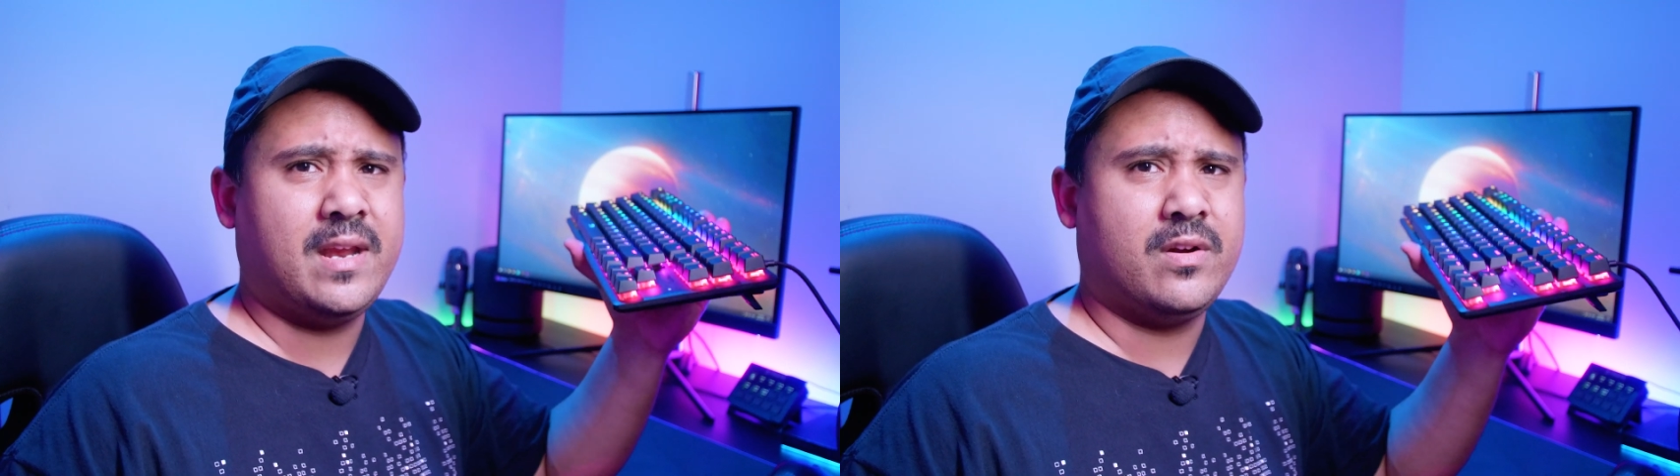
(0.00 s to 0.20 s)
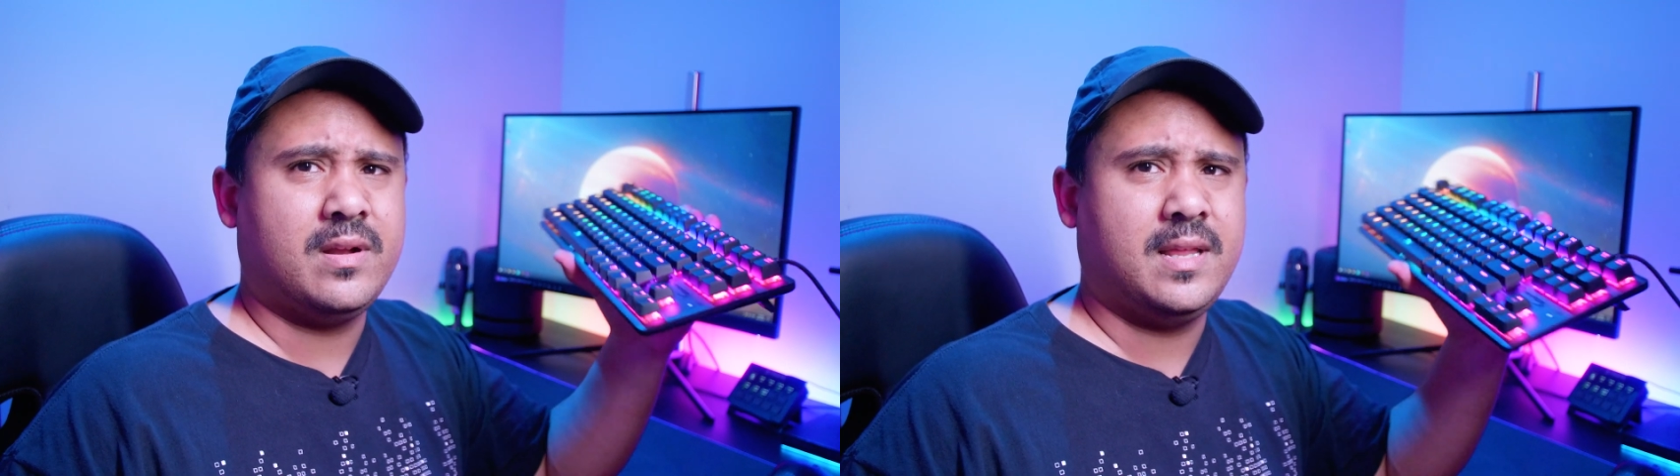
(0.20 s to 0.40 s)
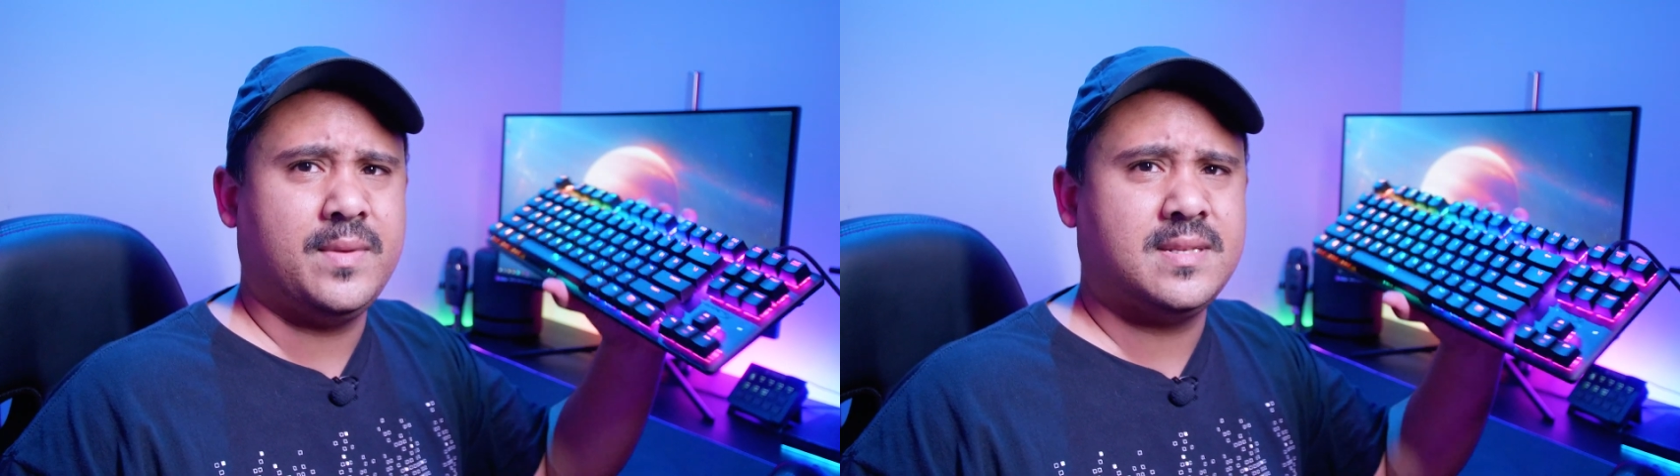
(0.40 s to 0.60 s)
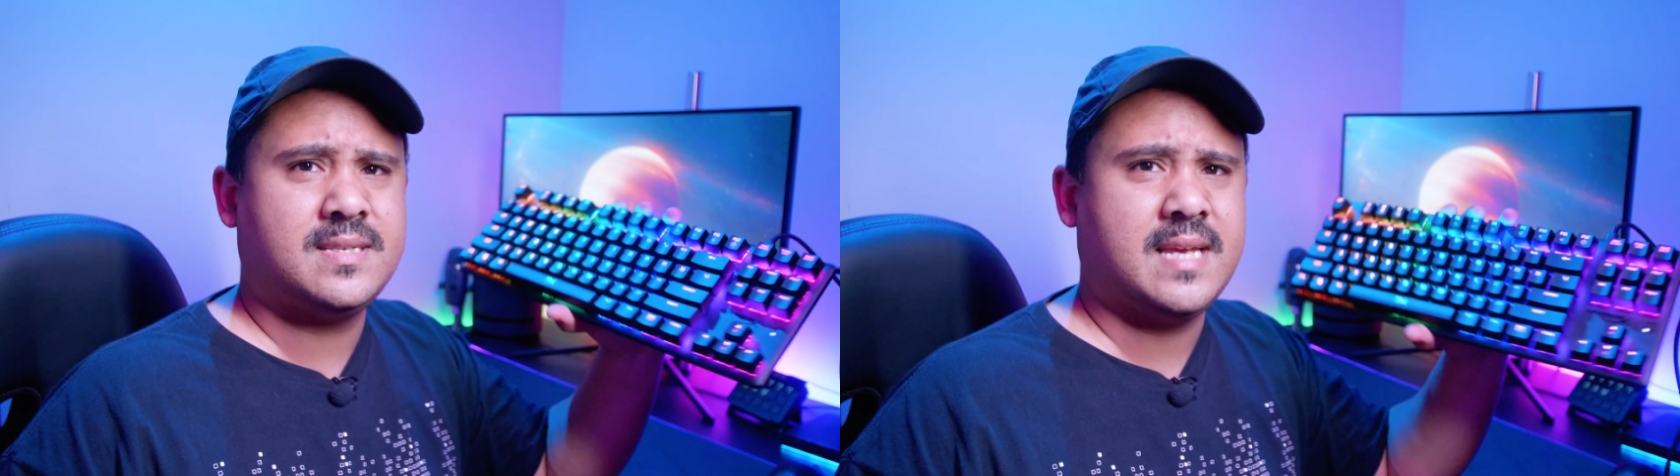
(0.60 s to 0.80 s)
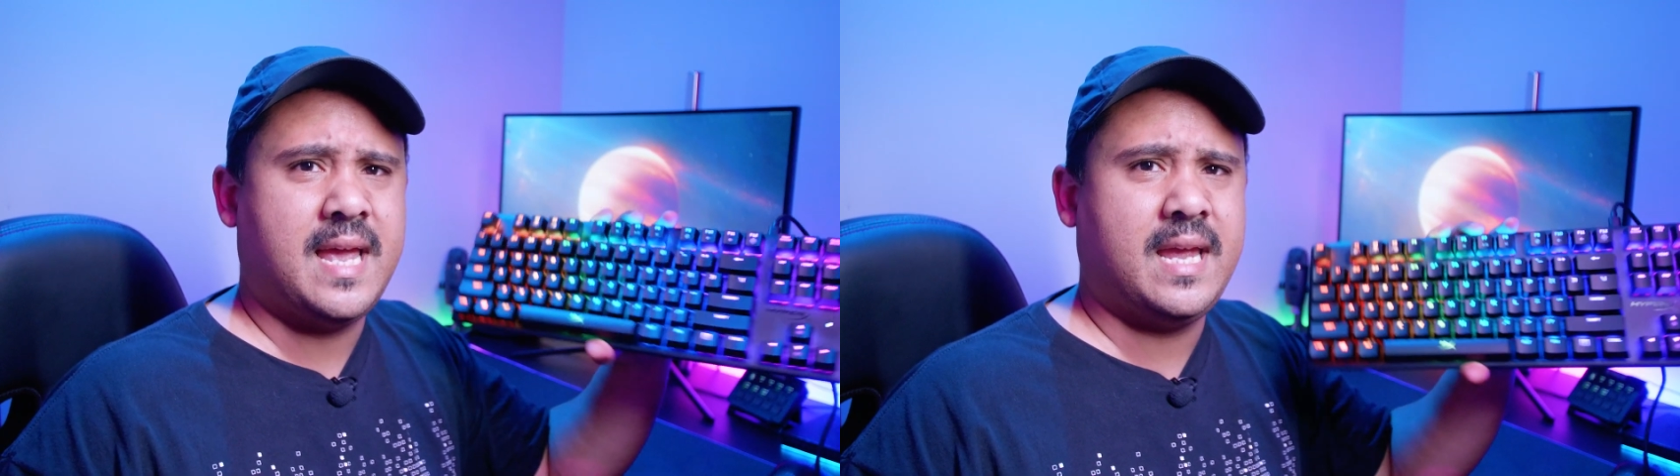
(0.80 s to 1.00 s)
here on a limb and
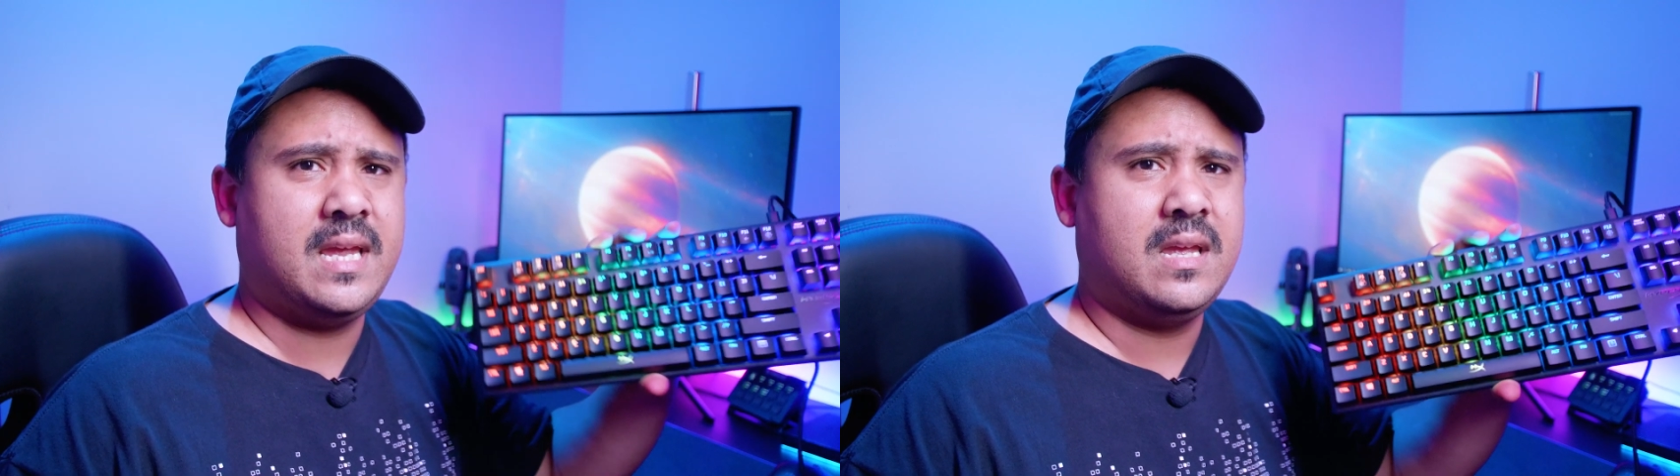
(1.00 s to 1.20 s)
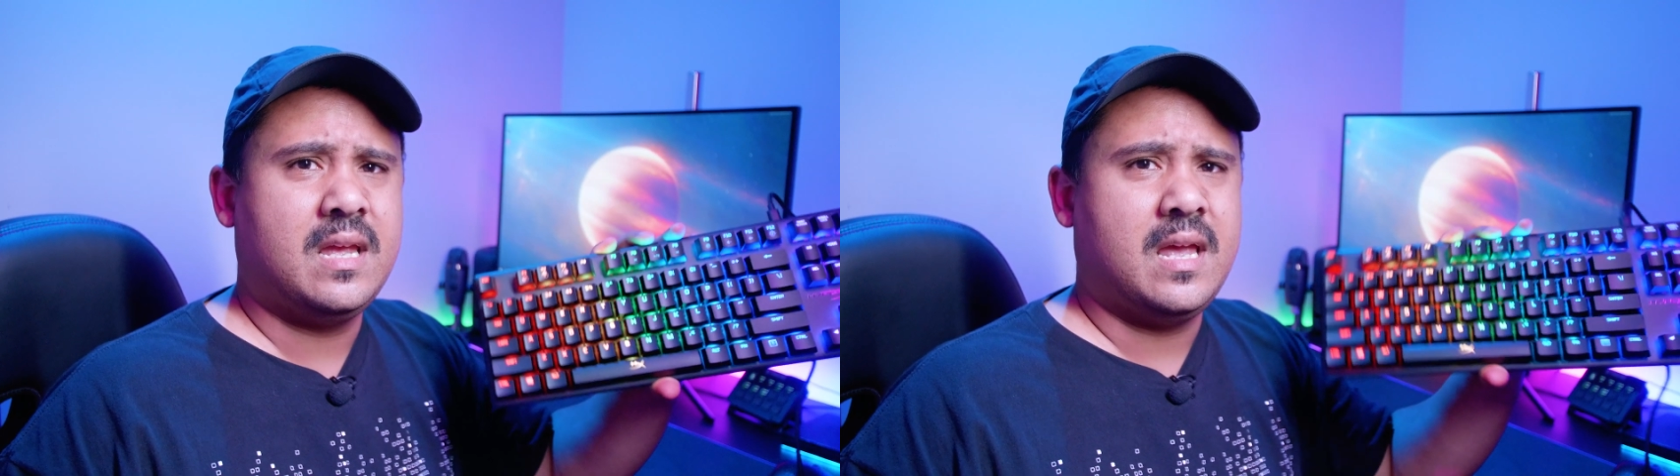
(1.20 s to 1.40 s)
say,